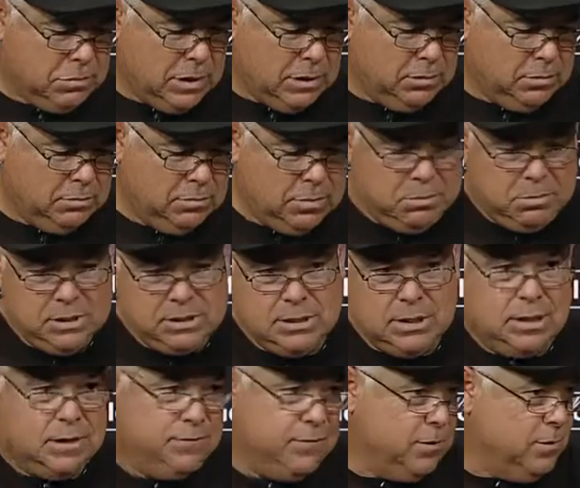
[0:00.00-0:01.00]
They must
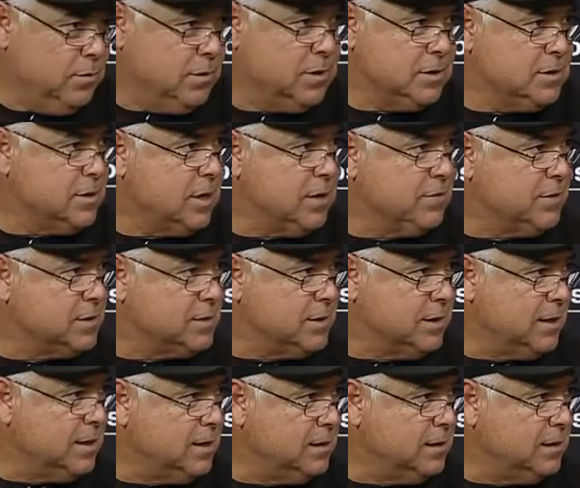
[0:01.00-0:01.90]
have had a few words, obviously.